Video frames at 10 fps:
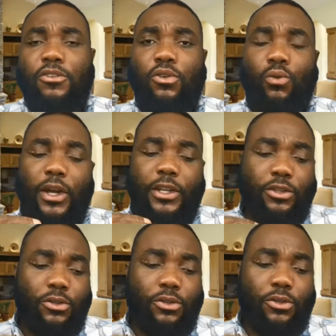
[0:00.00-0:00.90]
So when
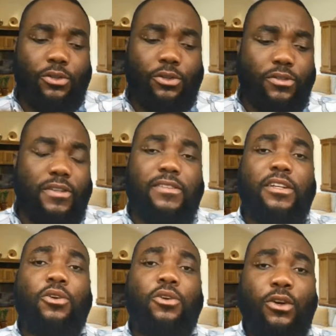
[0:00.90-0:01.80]
you set a goal
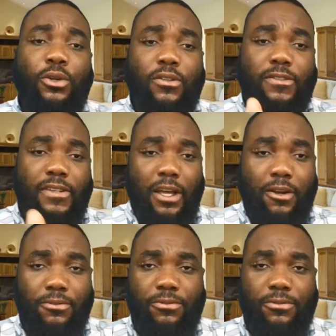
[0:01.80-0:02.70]
for yourself
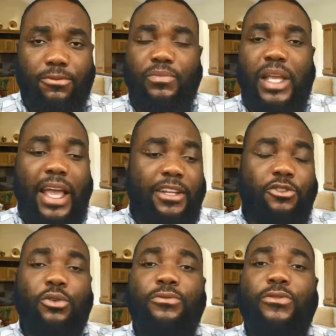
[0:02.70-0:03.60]
and you
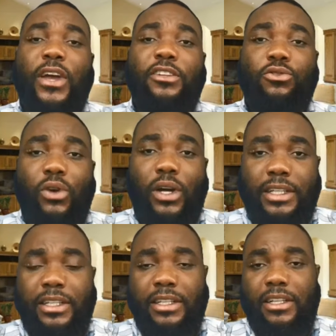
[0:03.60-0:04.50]

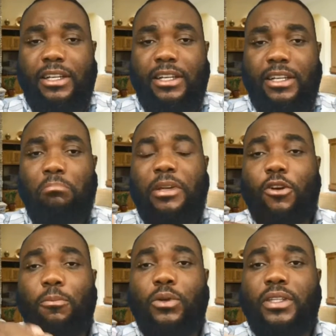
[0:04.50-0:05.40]
eventually meet
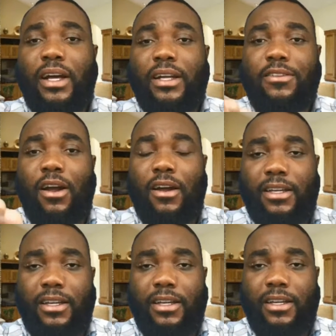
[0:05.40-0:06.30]
up with that
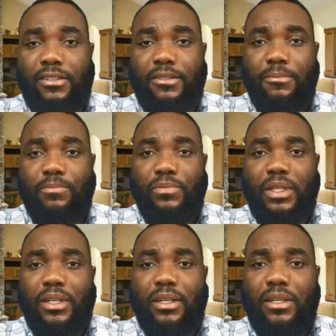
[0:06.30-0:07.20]
target,
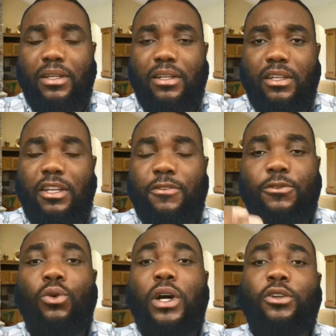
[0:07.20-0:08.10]
if
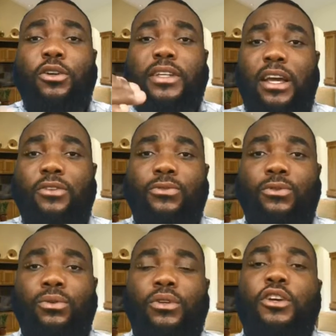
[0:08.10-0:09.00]
you are not
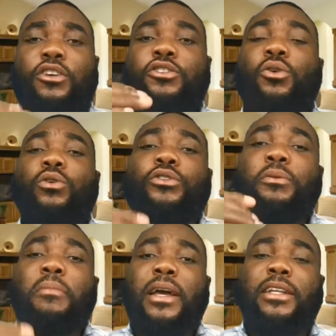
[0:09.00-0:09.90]
careful, you would
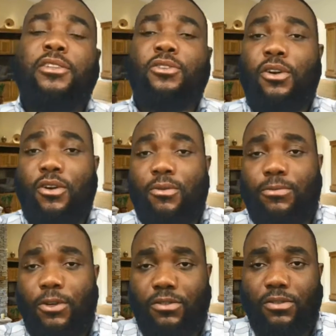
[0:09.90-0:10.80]
remain in your
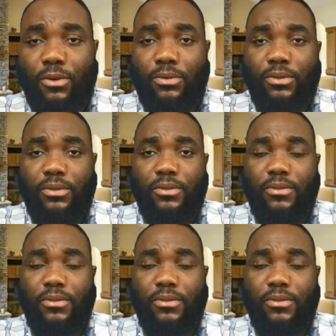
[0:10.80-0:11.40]
comfort zone.